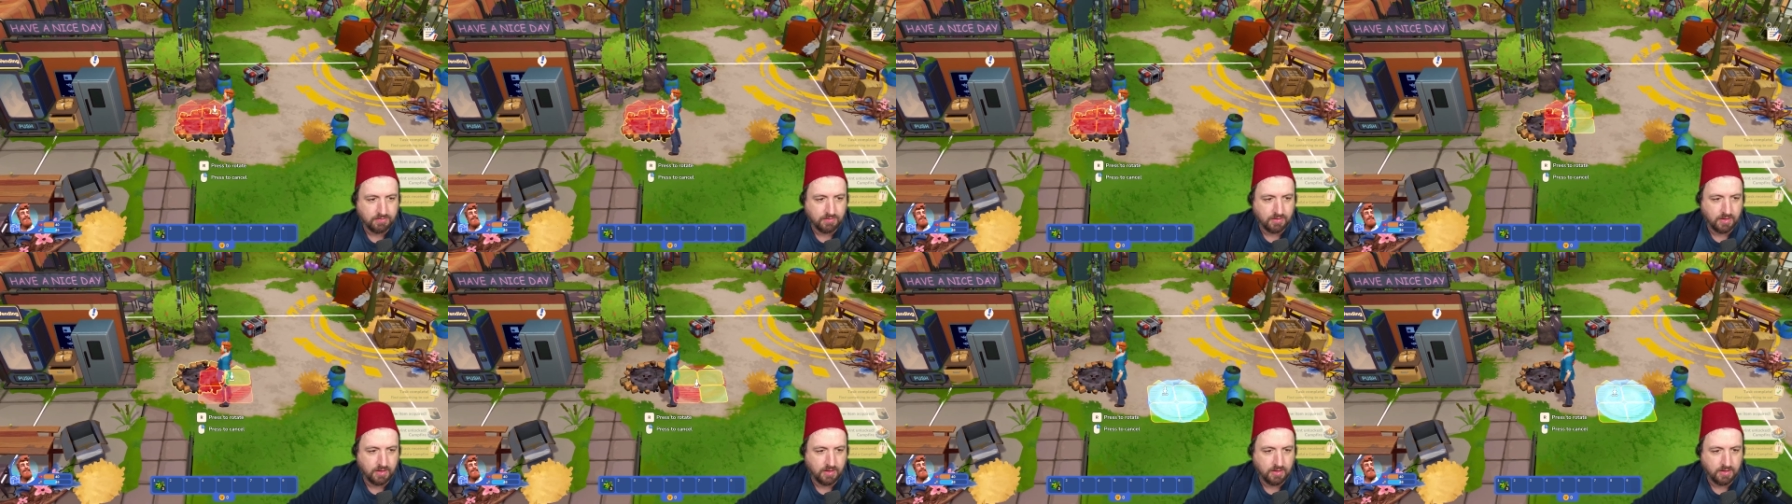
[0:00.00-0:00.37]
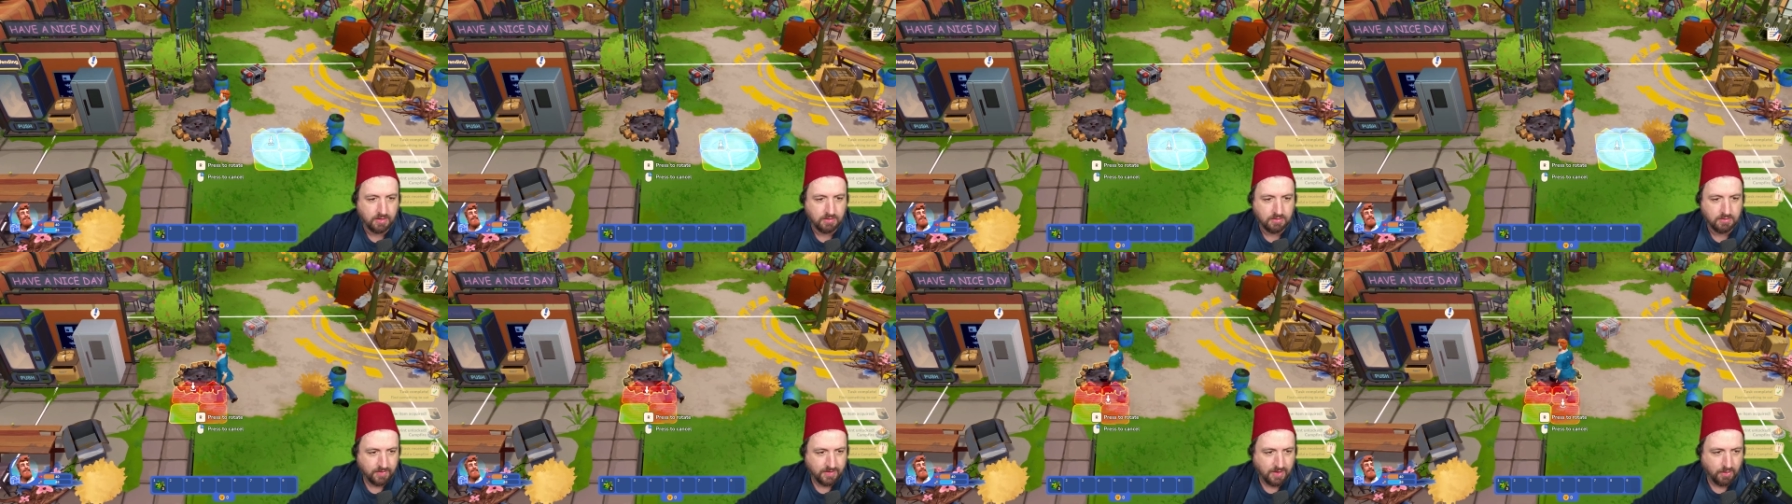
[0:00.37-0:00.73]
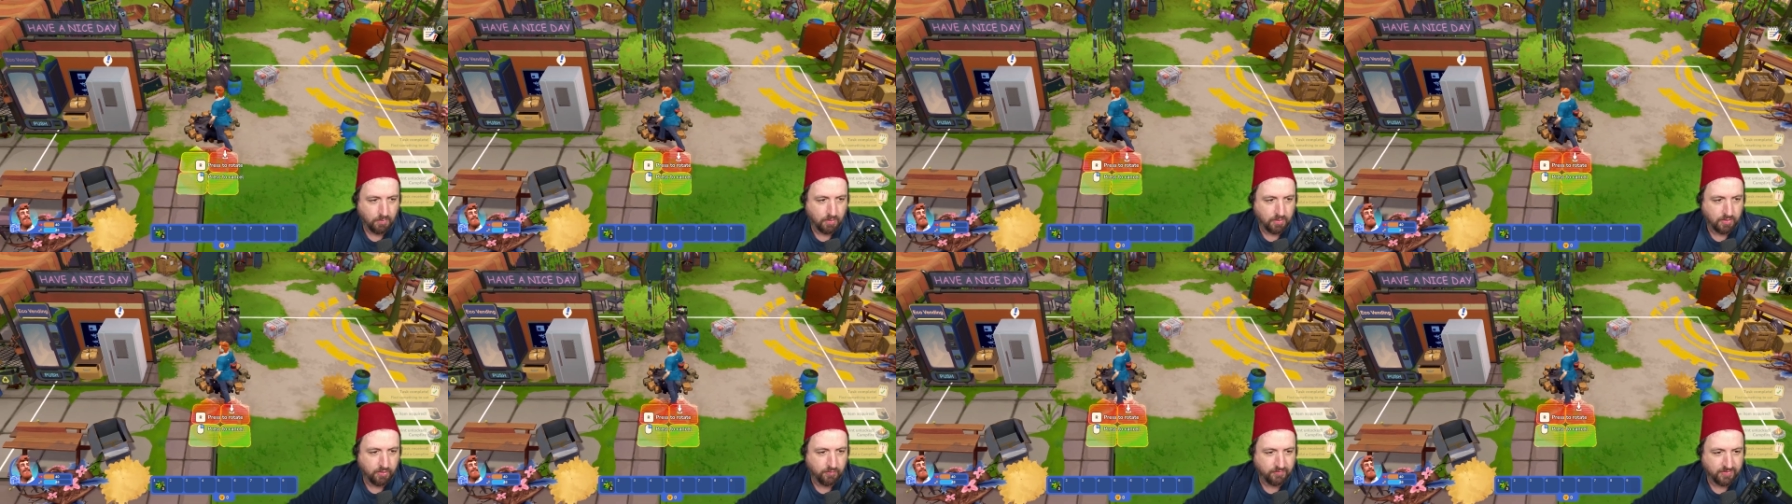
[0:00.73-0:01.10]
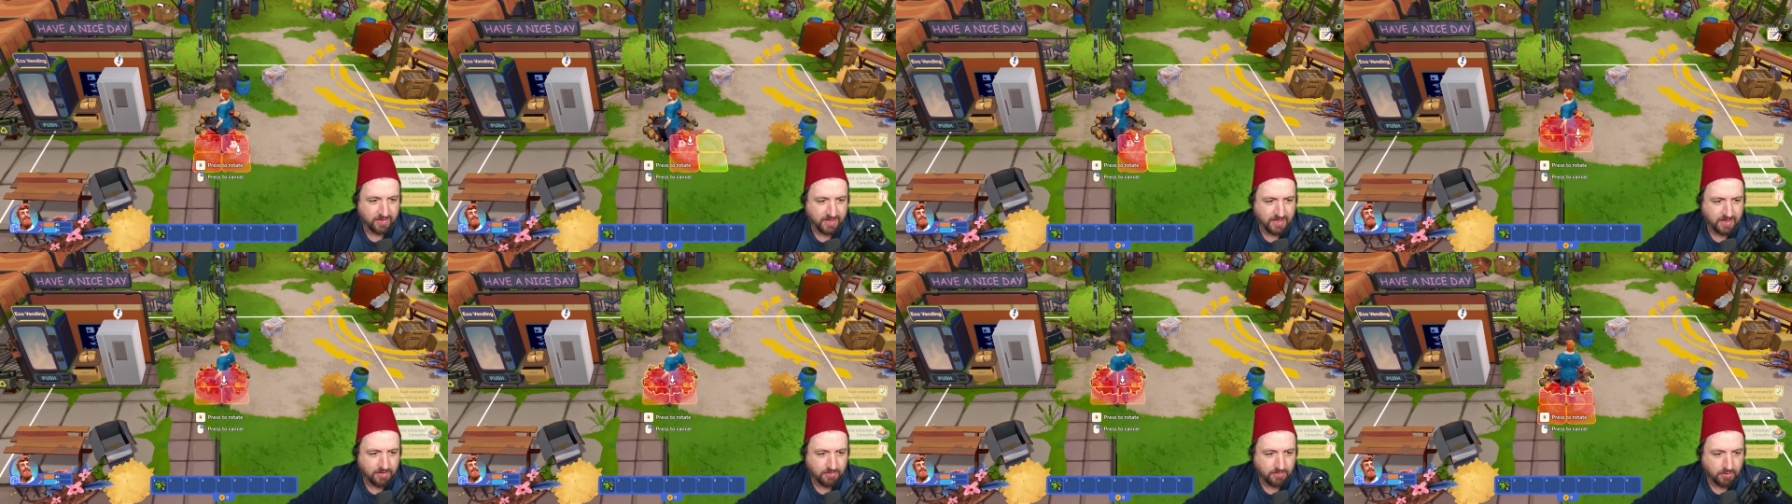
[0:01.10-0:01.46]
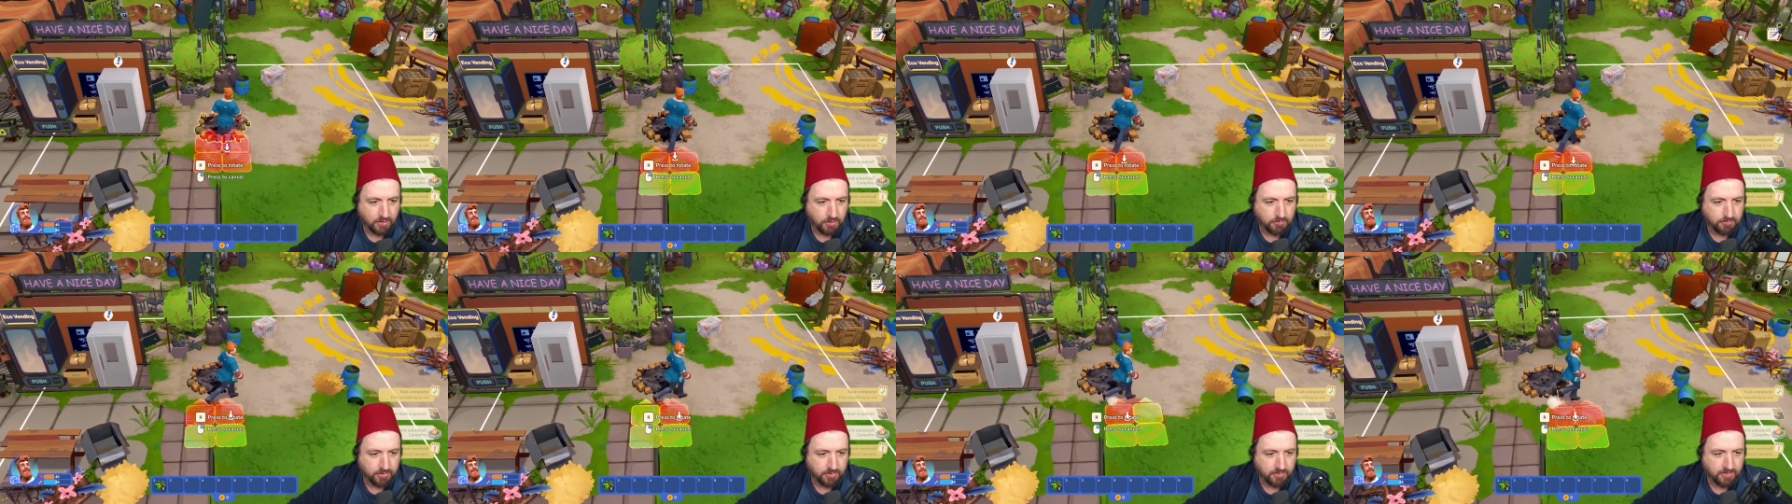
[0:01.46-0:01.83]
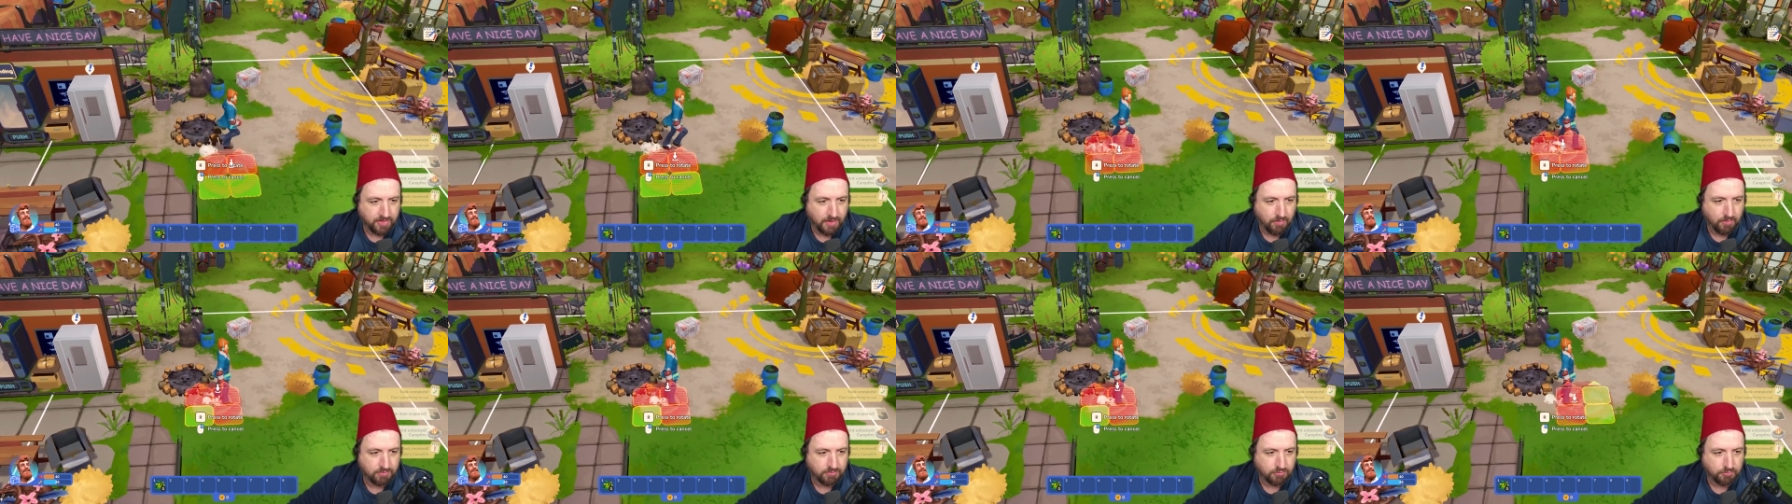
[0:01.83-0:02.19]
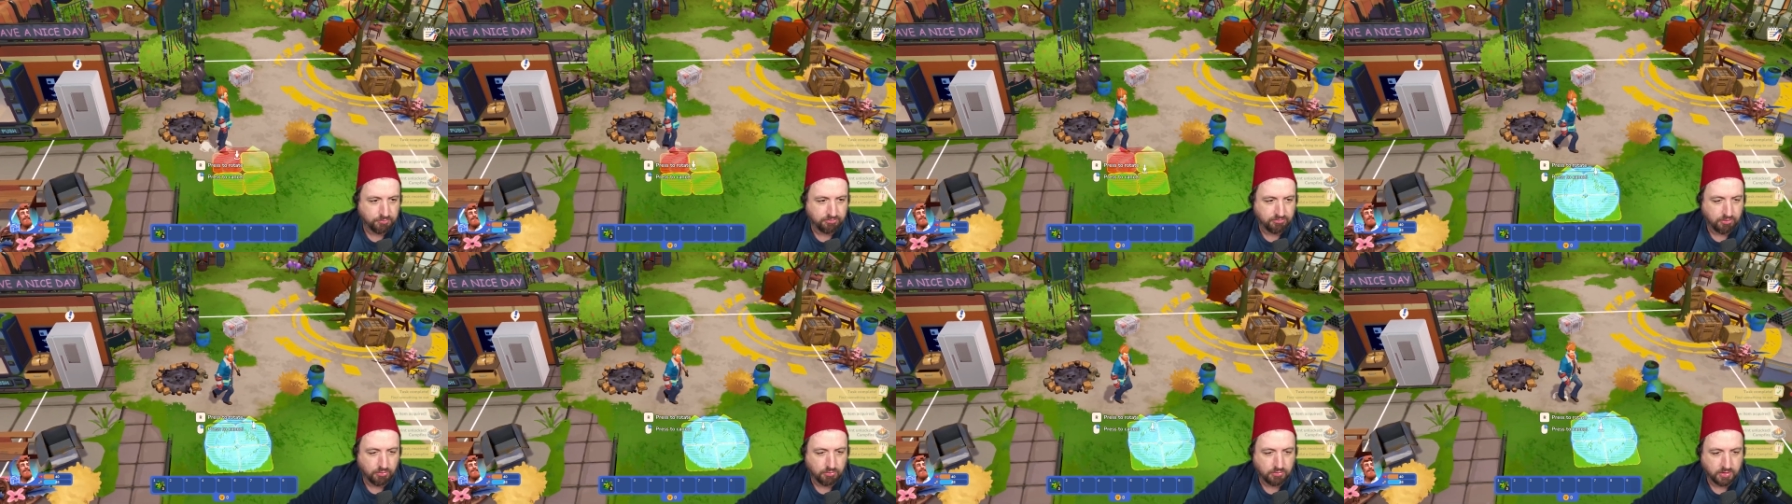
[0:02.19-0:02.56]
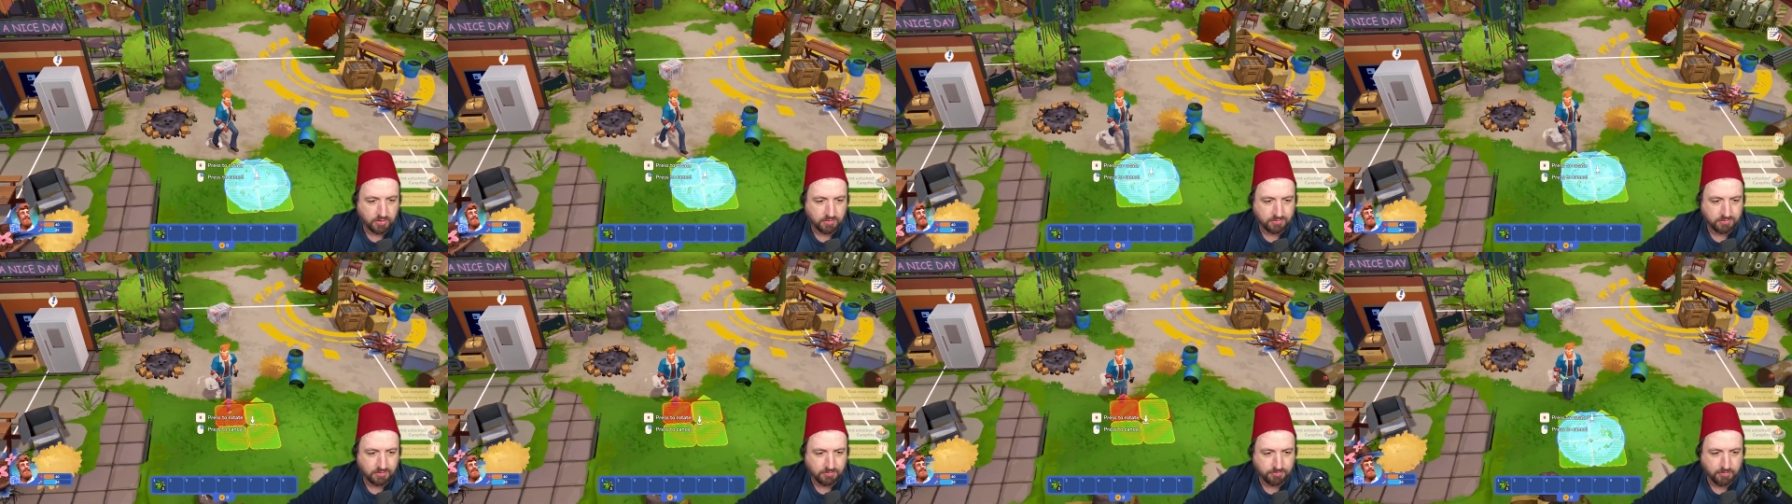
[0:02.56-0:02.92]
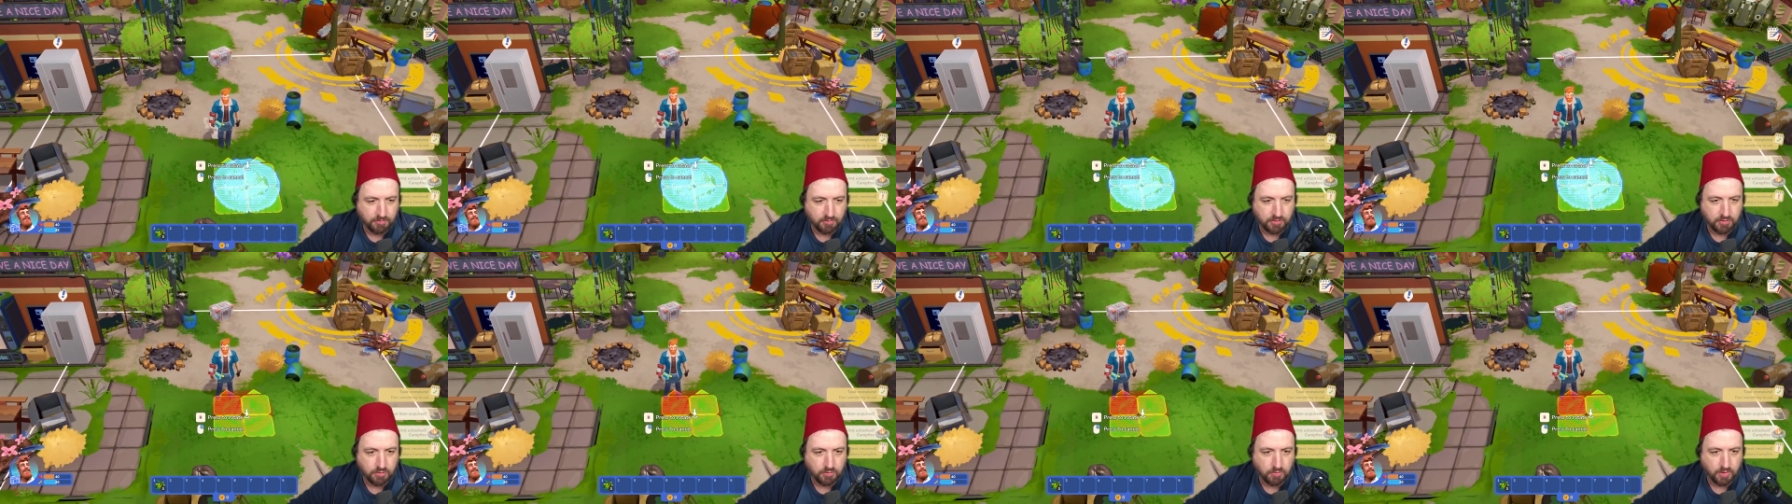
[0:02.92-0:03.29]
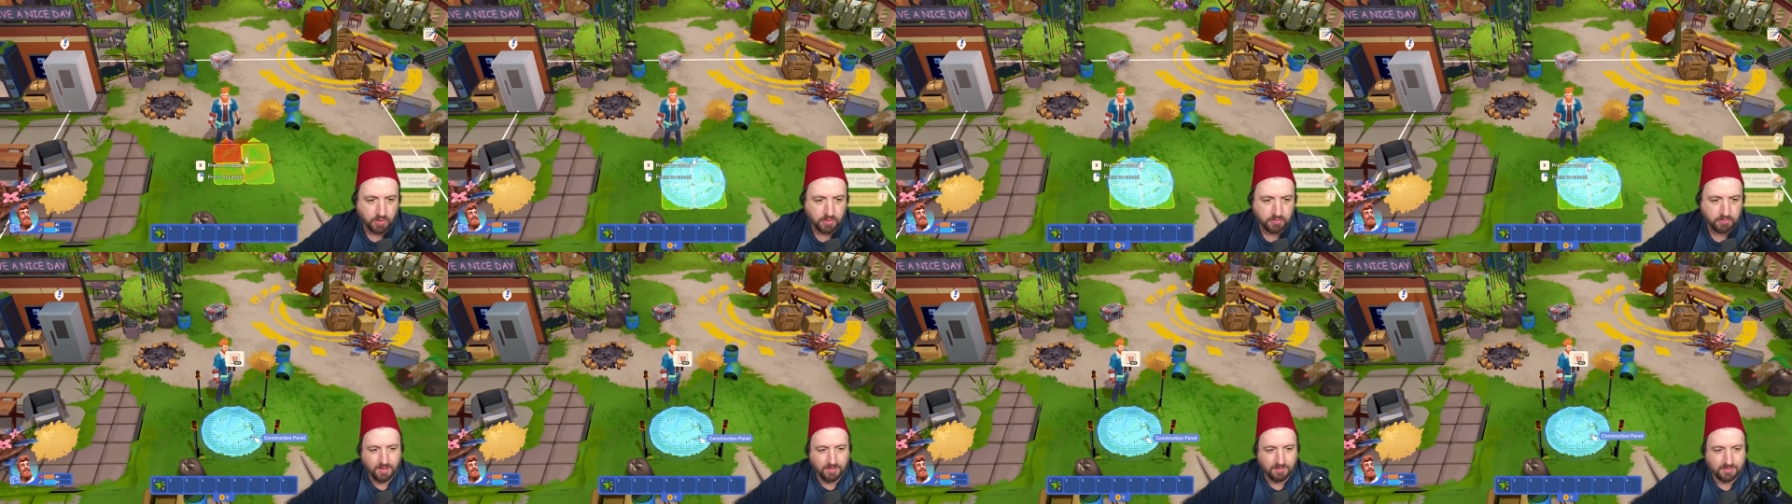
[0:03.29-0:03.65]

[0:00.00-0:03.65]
they got one over here though, but that one's all broken. So let's build a new one.